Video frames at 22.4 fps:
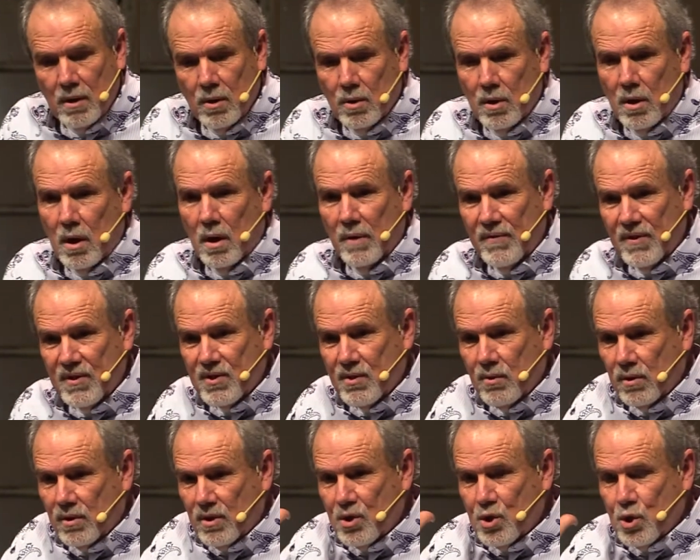own office
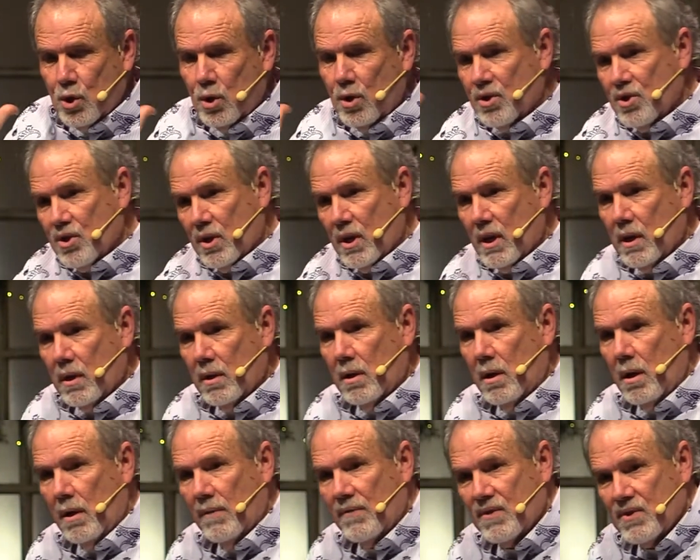or at the church and had an
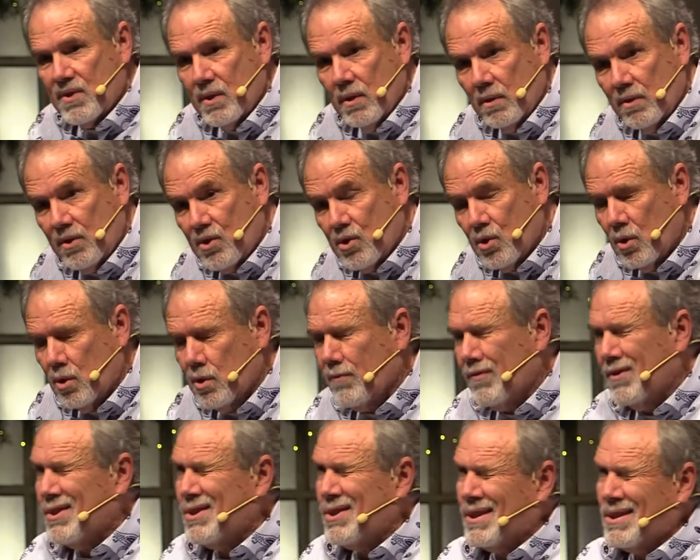office here at the church
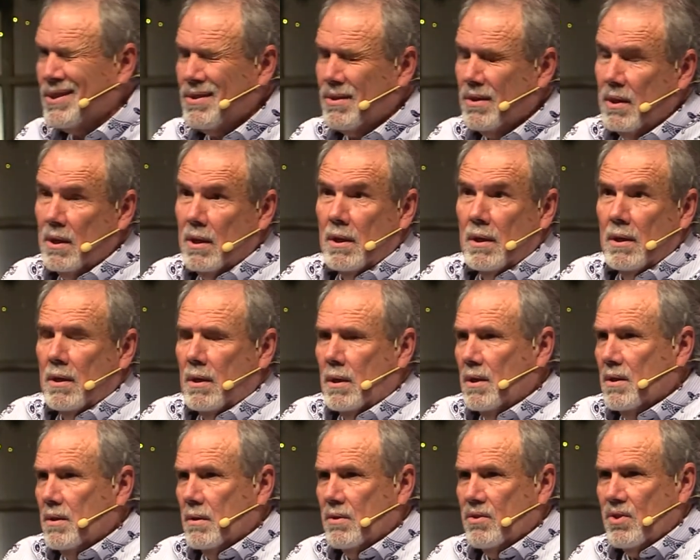for six,
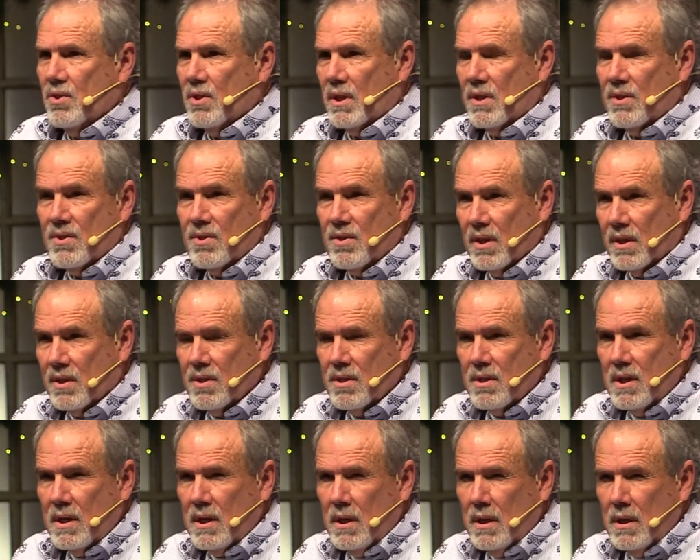six
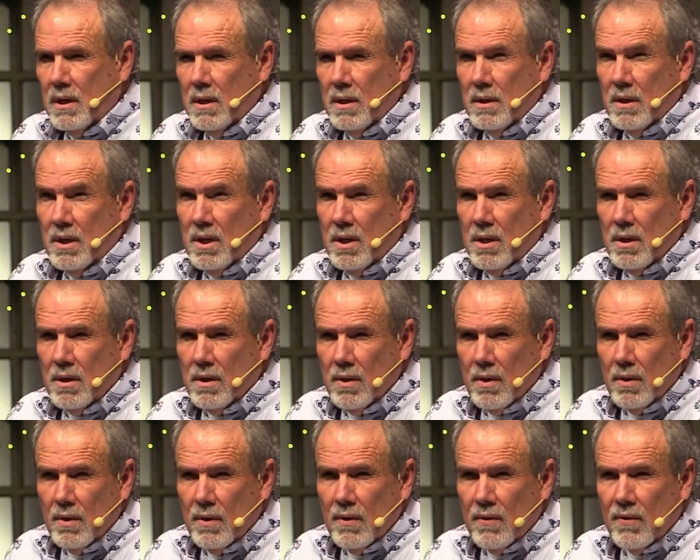16
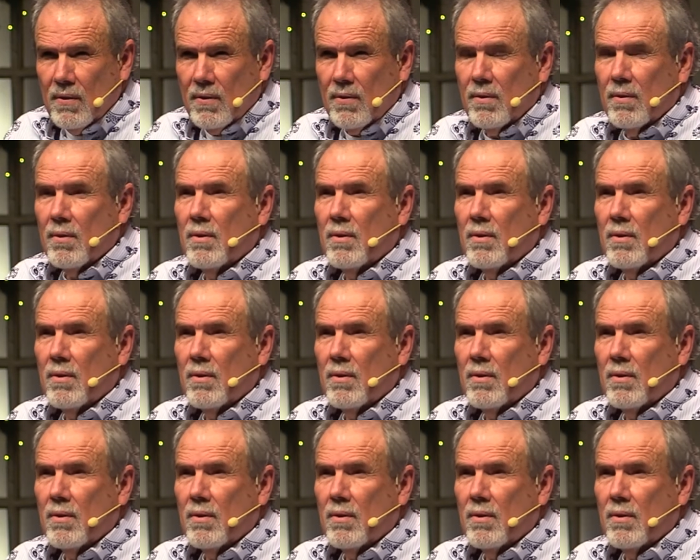years.